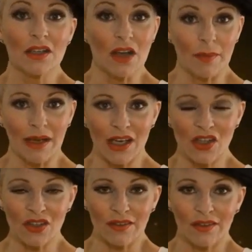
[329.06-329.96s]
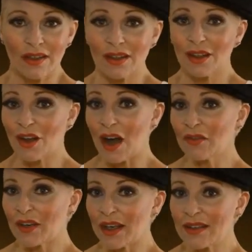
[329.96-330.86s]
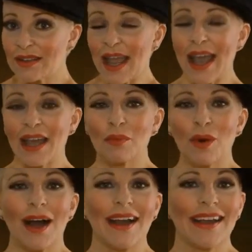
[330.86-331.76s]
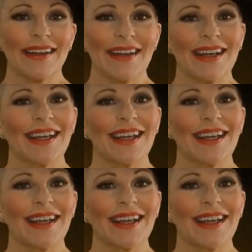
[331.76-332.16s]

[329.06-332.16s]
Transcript: domination, confidence, and pride.